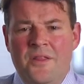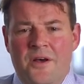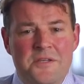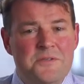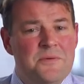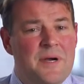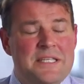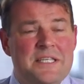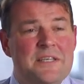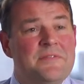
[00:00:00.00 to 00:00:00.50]

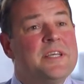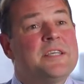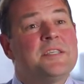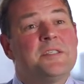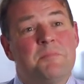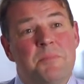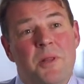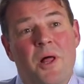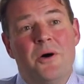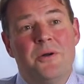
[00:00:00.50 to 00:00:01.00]
those rates have
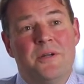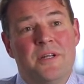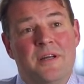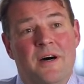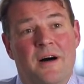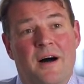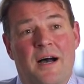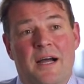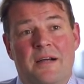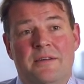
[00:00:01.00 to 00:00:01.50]
exploded
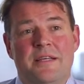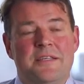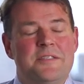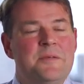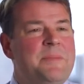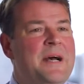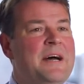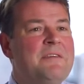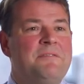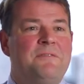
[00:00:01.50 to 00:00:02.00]
higher. And there's
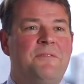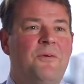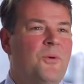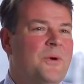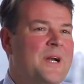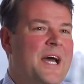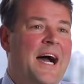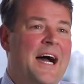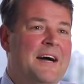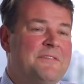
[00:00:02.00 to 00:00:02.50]
about
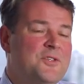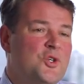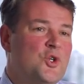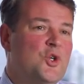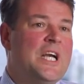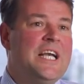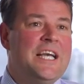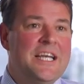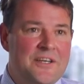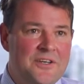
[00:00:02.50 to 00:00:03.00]
$4.5
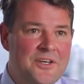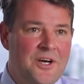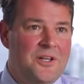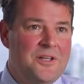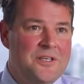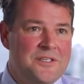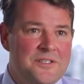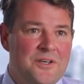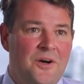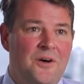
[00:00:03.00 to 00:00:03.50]
trillion
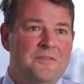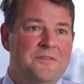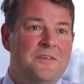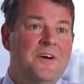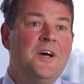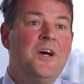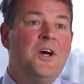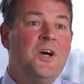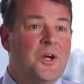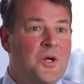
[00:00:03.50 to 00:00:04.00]
of
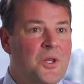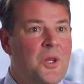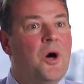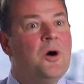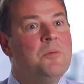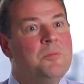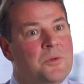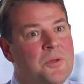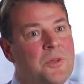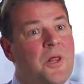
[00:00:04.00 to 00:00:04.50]

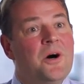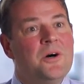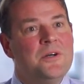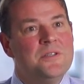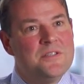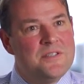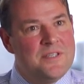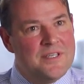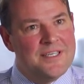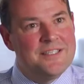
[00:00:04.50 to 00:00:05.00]
global
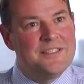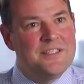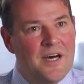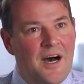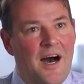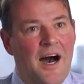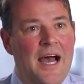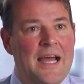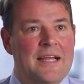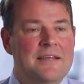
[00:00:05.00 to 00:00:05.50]
loans that are
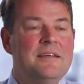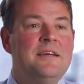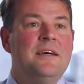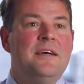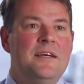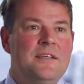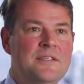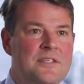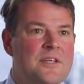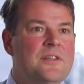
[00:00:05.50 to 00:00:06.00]
tied
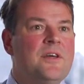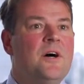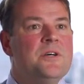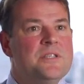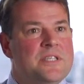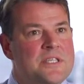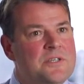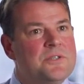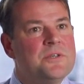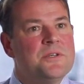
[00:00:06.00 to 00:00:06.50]
to
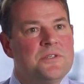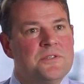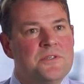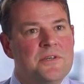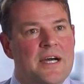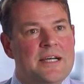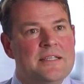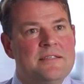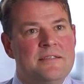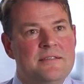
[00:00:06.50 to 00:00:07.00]
those interest
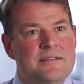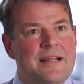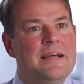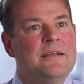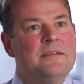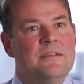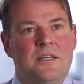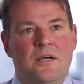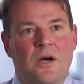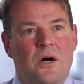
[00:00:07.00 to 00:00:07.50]
rates. And
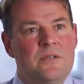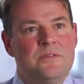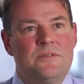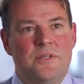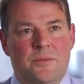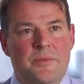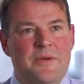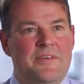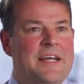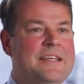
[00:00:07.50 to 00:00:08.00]
that the cost,
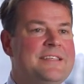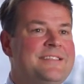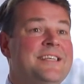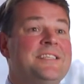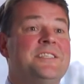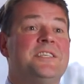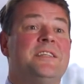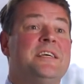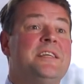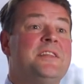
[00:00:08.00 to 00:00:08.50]
you know, we've had
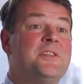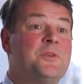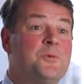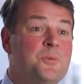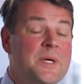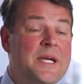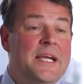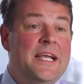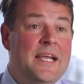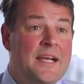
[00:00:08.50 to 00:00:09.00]
essentially
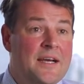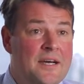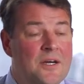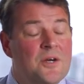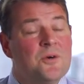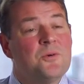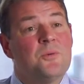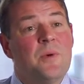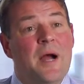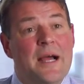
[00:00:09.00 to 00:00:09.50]
three
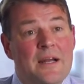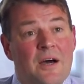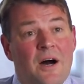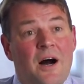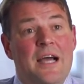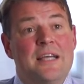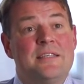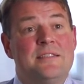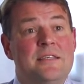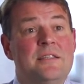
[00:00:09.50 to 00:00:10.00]
rate
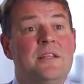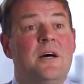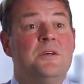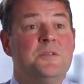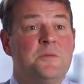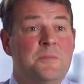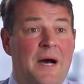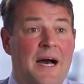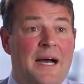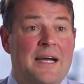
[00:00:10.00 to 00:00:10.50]
hikes in
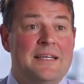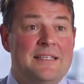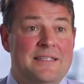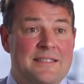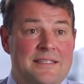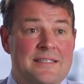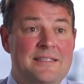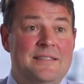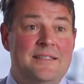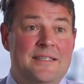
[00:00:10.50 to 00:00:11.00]
those
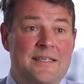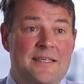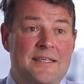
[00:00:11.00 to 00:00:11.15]
markets this